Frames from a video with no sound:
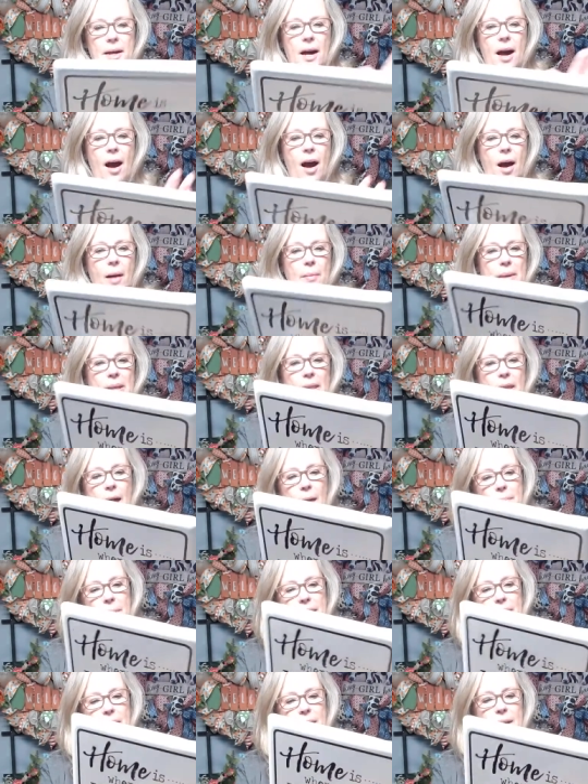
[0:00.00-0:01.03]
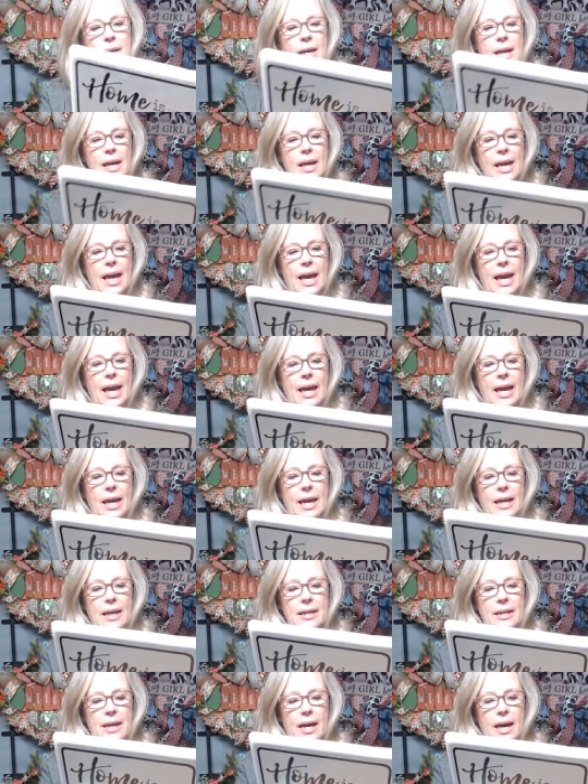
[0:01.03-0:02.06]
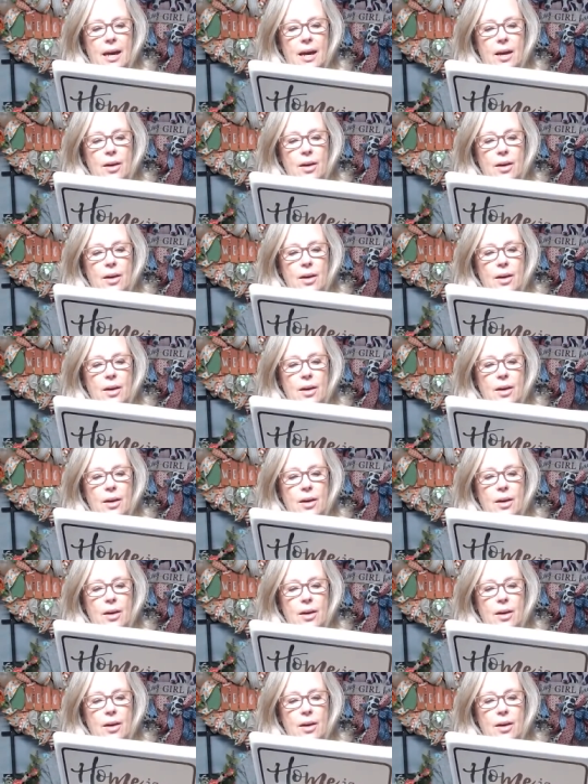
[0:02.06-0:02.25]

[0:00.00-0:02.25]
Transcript: Hobby Lobby. And uh,